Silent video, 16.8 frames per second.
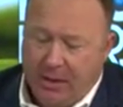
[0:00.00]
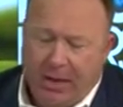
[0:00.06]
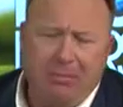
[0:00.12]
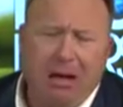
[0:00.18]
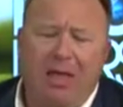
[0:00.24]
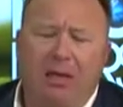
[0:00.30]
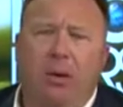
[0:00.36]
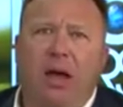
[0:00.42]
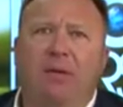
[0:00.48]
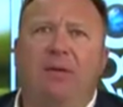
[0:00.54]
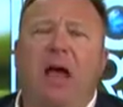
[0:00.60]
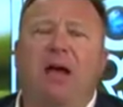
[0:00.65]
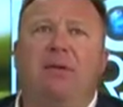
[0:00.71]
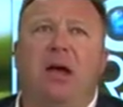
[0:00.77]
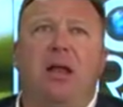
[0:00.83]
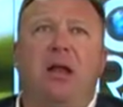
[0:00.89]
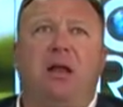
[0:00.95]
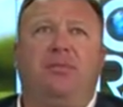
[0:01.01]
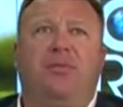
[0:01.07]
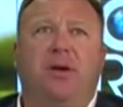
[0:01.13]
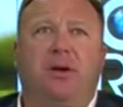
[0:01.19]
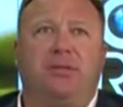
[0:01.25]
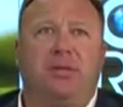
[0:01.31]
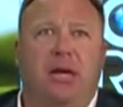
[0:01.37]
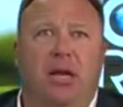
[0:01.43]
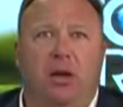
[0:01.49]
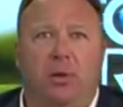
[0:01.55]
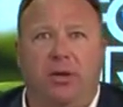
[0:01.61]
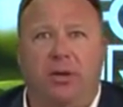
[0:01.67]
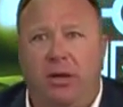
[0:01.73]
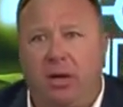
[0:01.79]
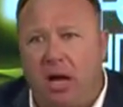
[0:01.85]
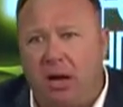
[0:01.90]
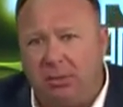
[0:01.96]
And, by the way, if I ever had any fears of Hillary or
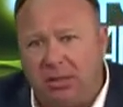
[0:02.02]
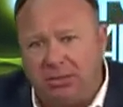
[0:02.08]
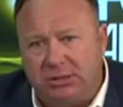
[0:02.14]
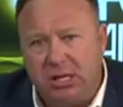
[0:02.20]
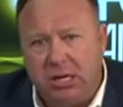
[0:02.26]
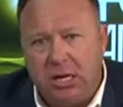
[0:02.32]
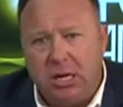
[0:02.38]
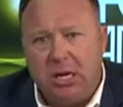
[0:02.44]
the globalists,